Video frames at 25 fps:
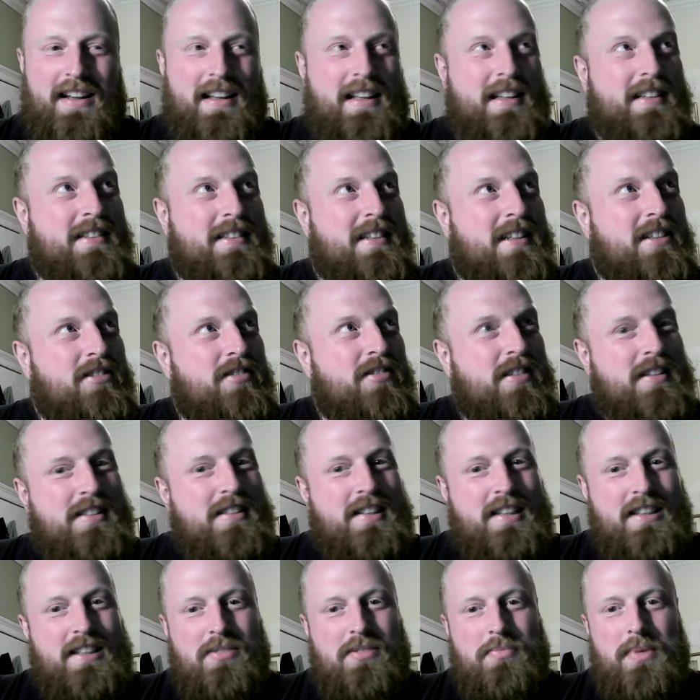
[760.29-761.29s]
it's
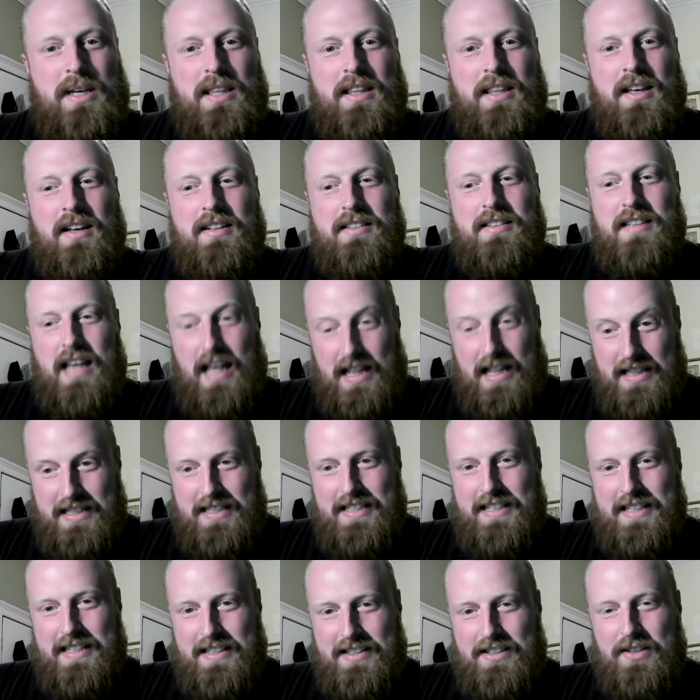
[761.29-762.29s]
interesting to me that a
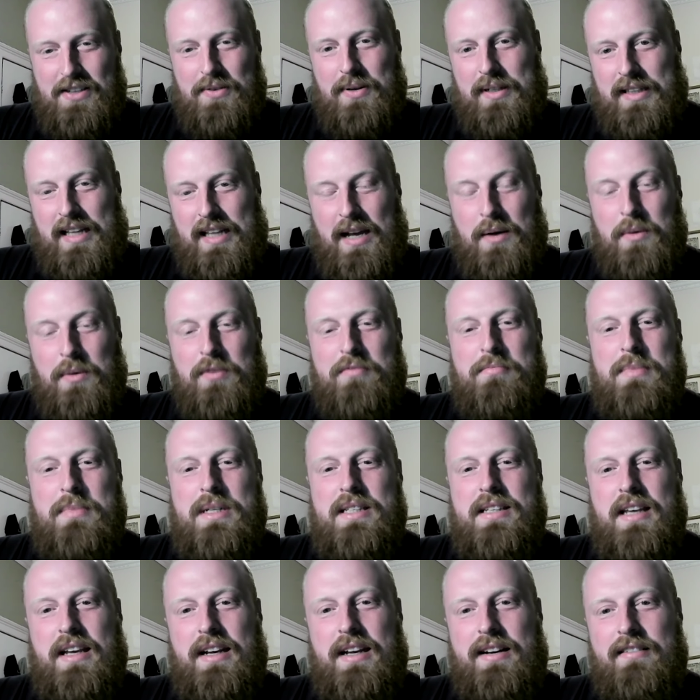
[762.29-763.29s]
tent is doing that with
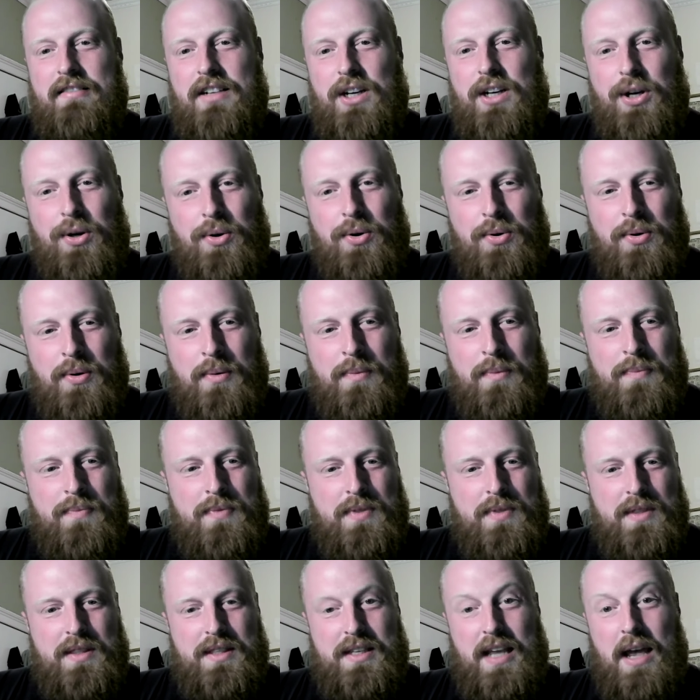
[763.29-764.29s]
material,
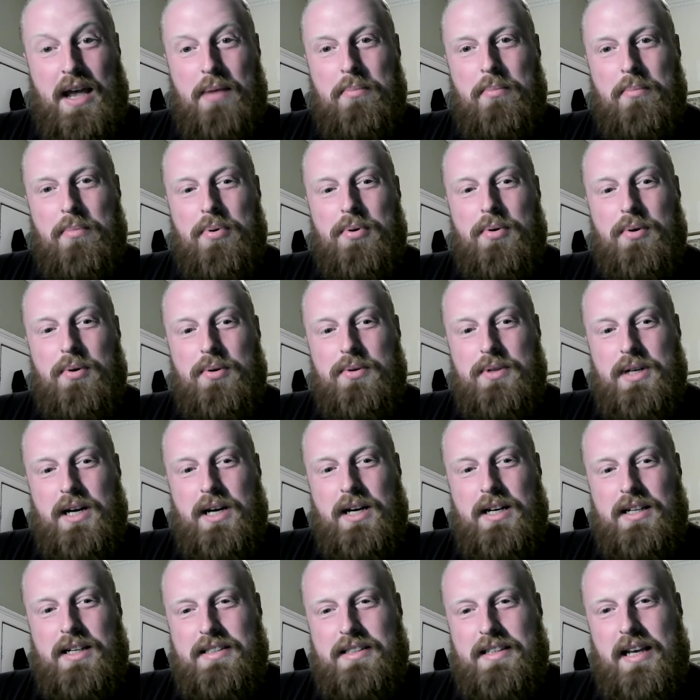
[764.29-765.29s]

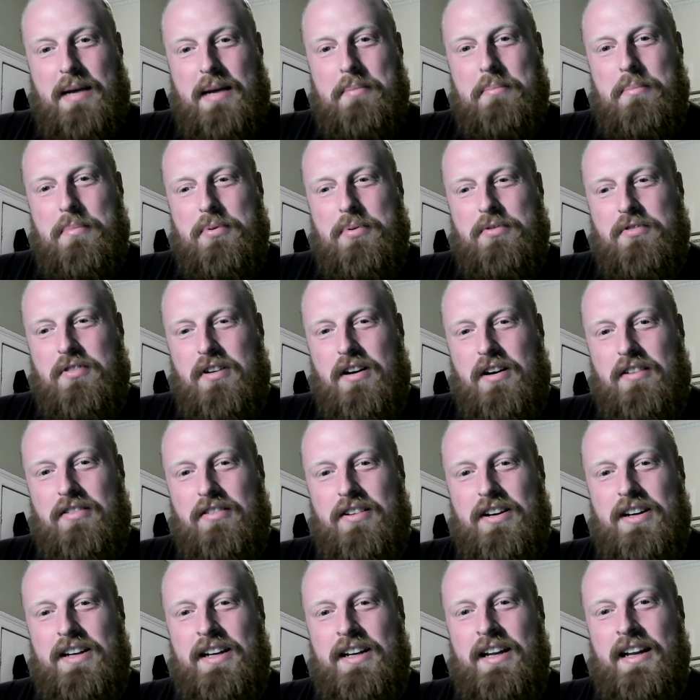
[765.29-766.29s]

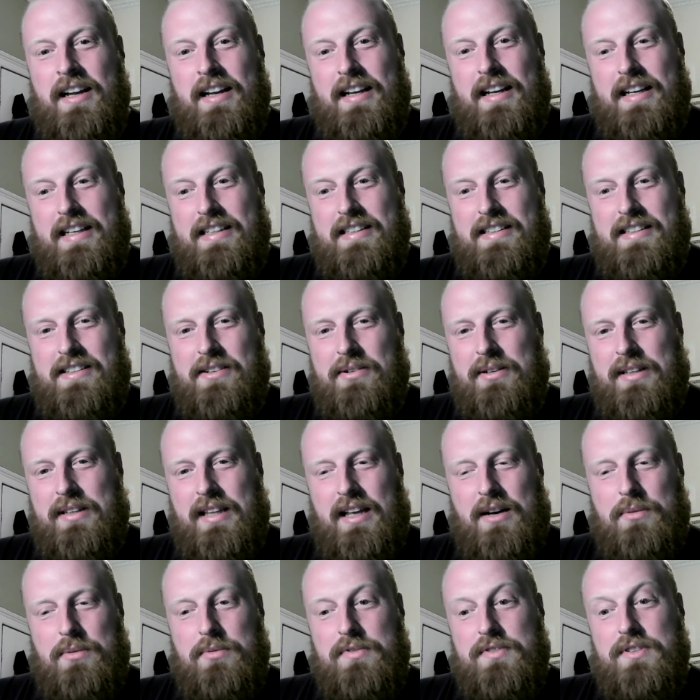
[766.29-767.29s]
temporary is doing
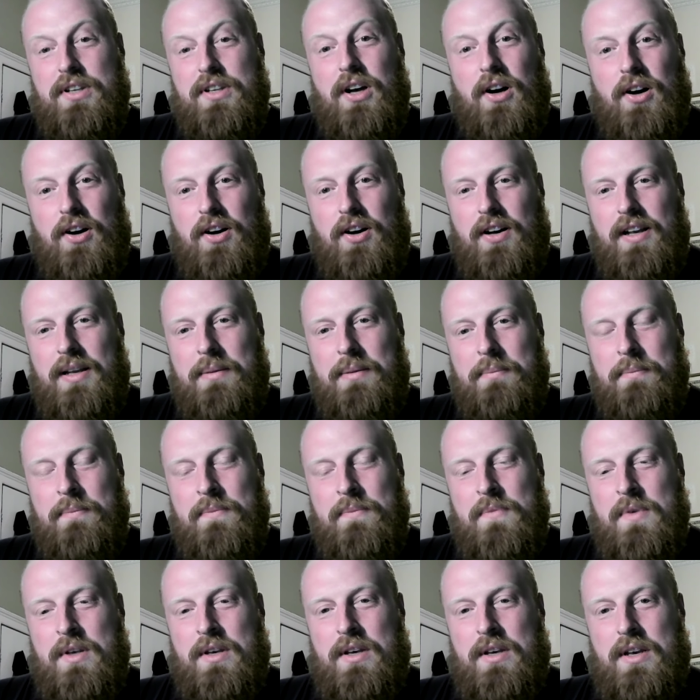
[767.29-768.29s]
that with
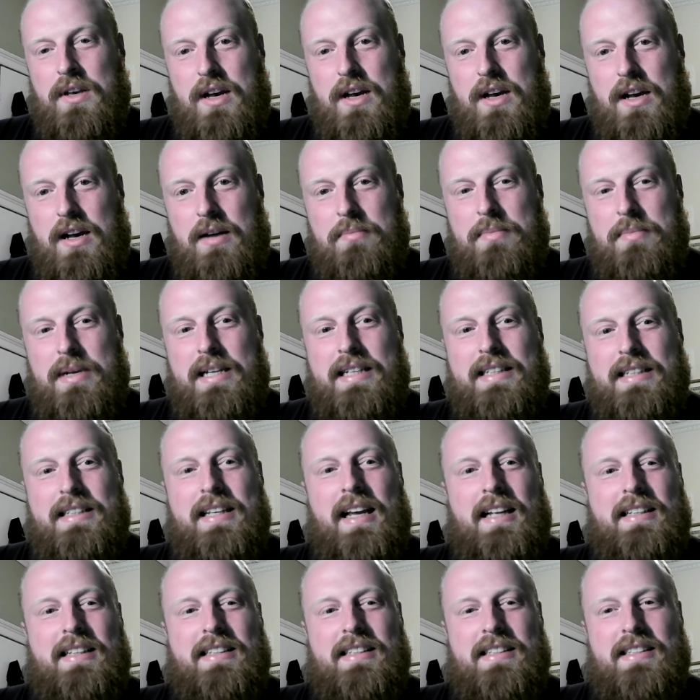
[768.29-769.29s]
time,
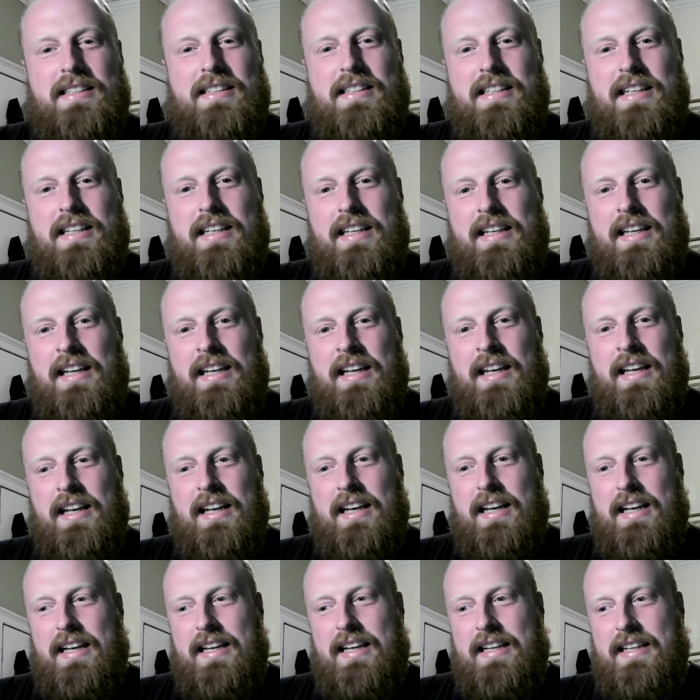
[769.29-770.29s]
intensity
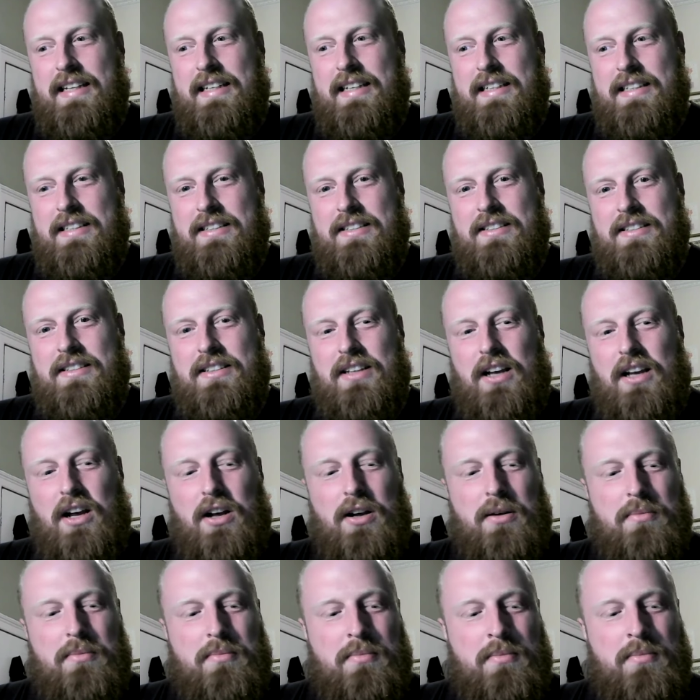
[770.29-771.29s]
is
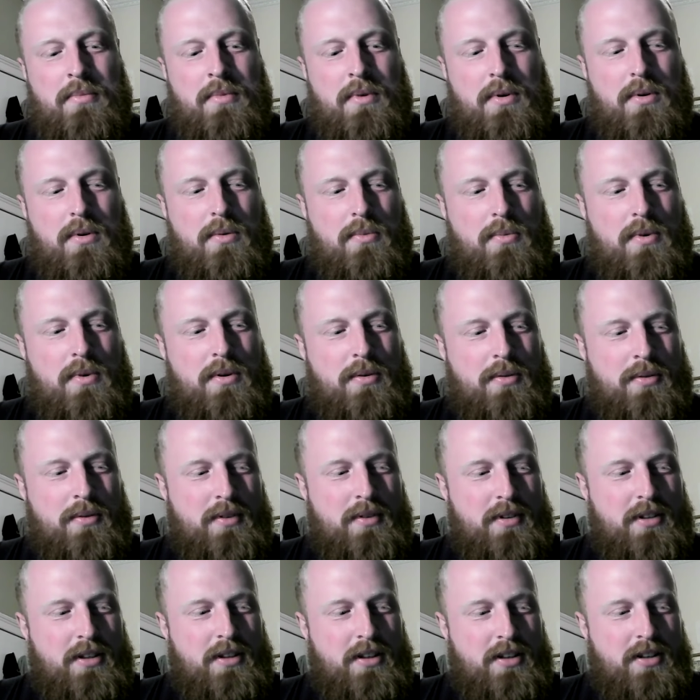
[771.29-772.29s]

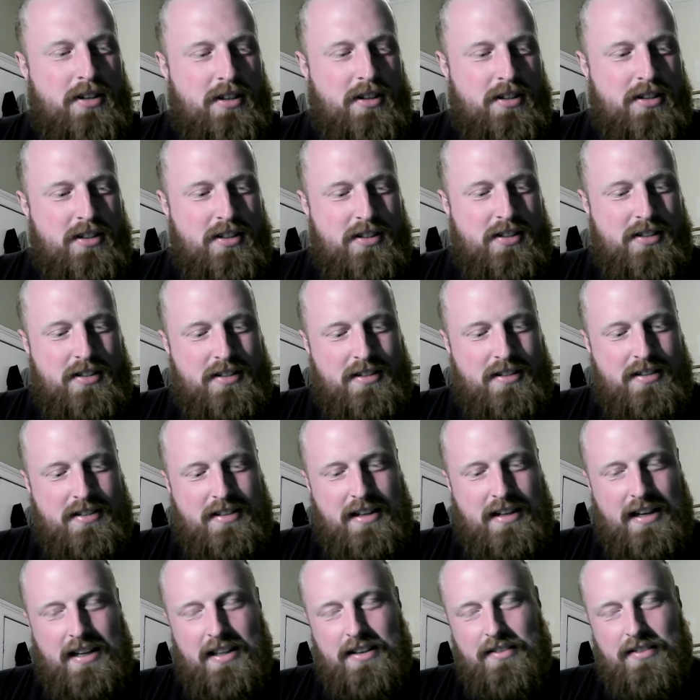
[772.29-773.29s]
well, you could just
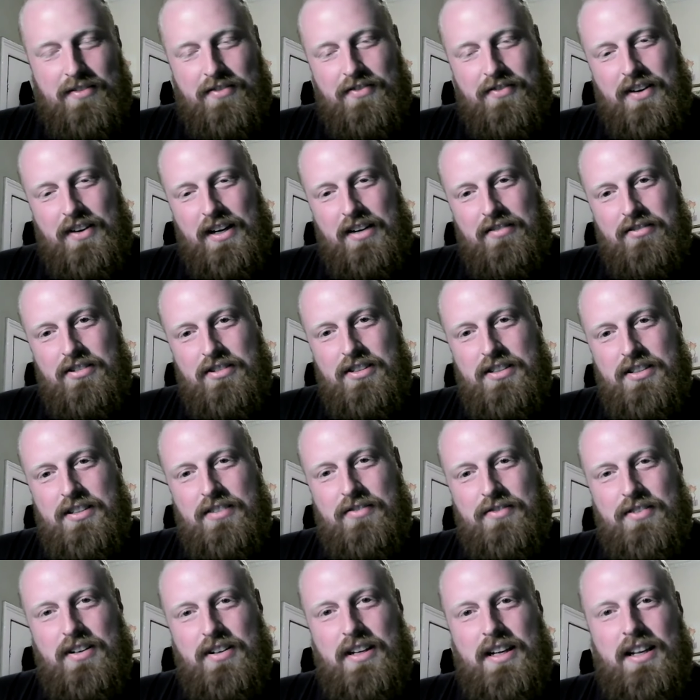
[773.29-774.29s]
say that
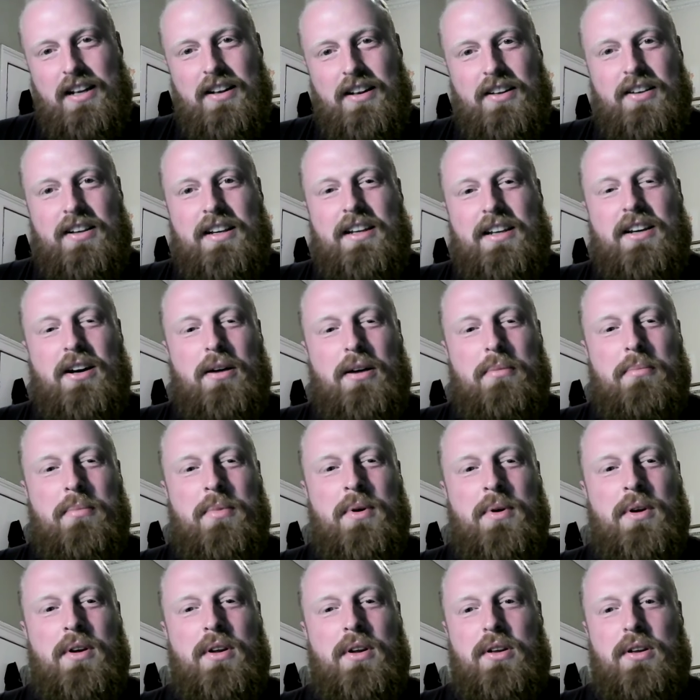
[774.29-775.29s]
figuratively, like
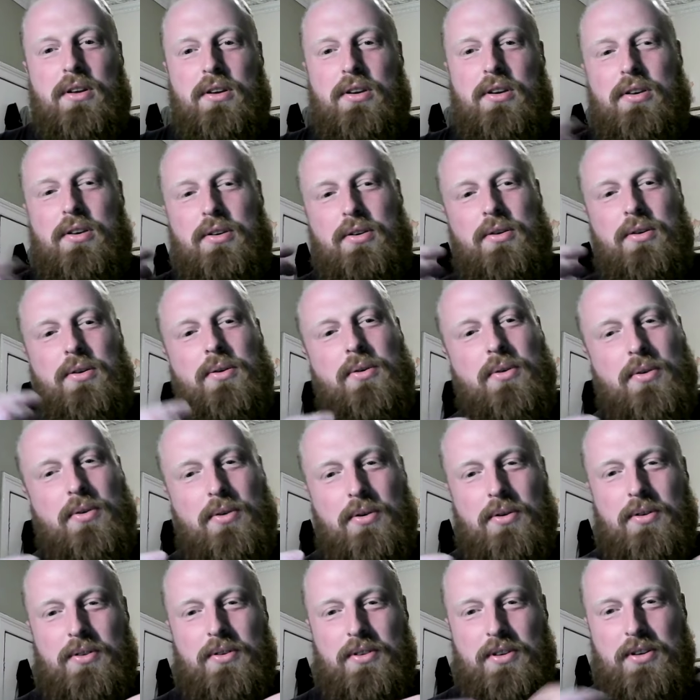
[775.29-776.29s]

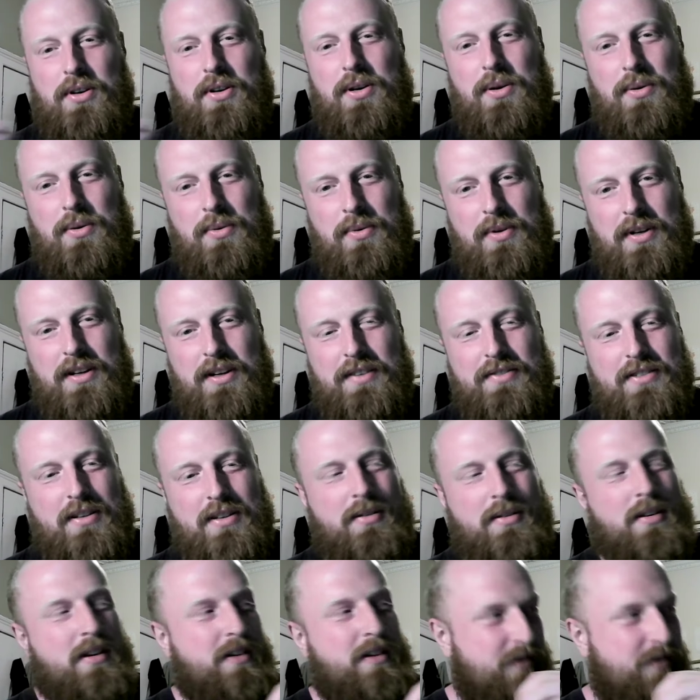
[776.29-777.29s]
you
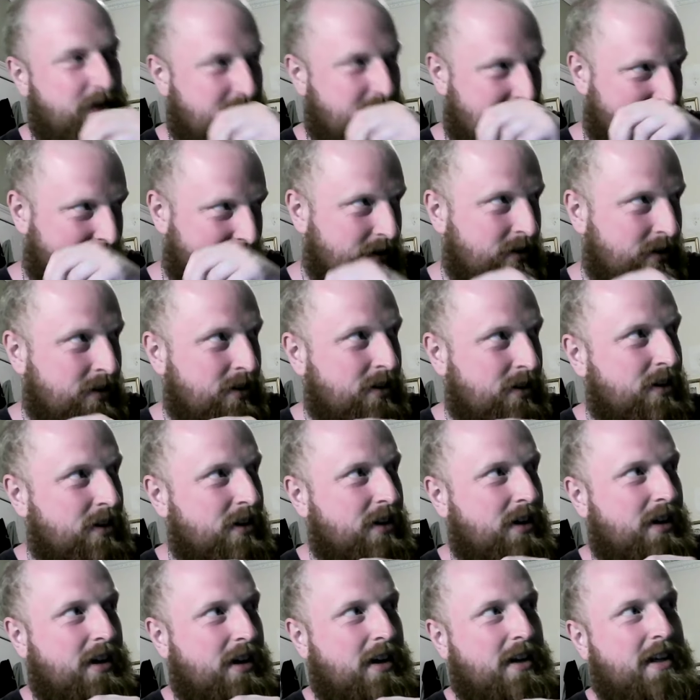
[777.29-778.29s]
if you're
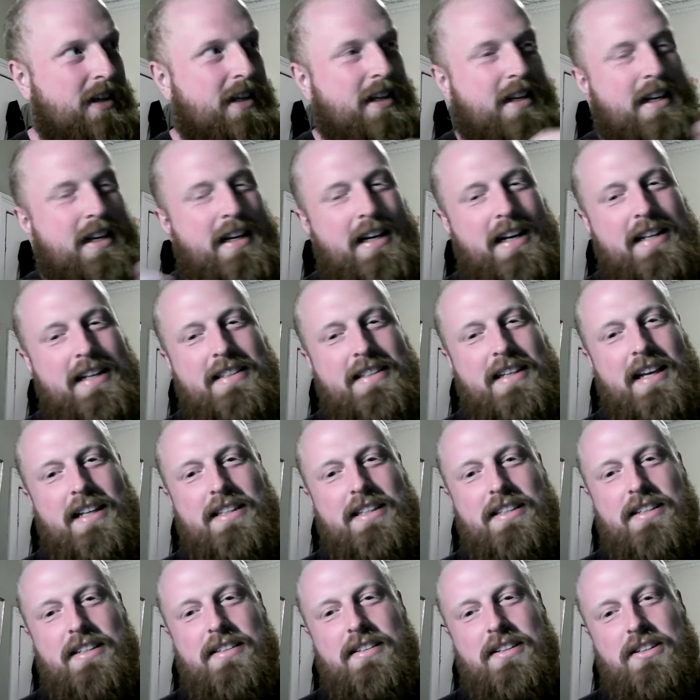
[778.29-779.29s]
in an
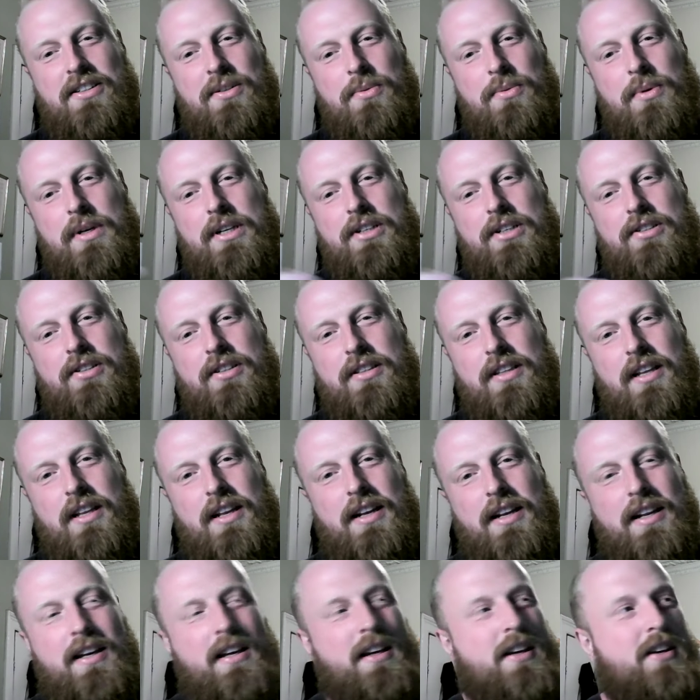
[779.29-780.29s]
intense situation,
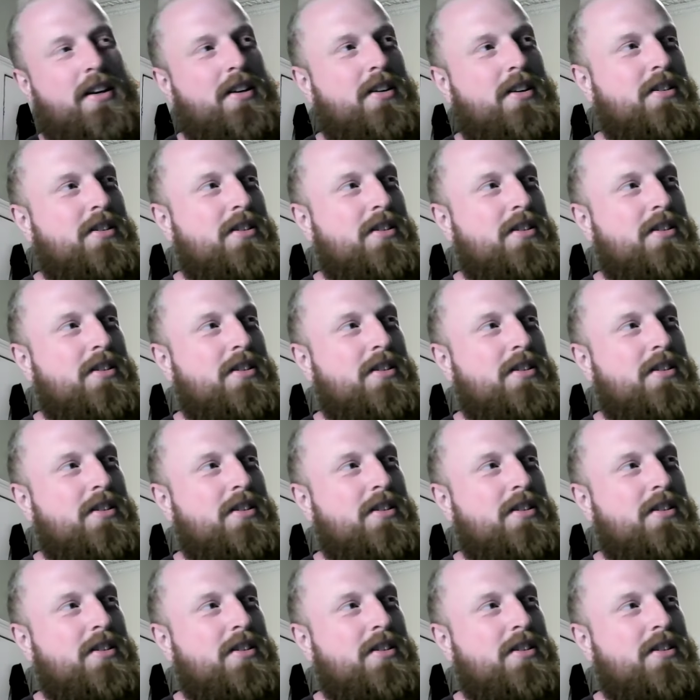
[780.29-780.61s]
then it could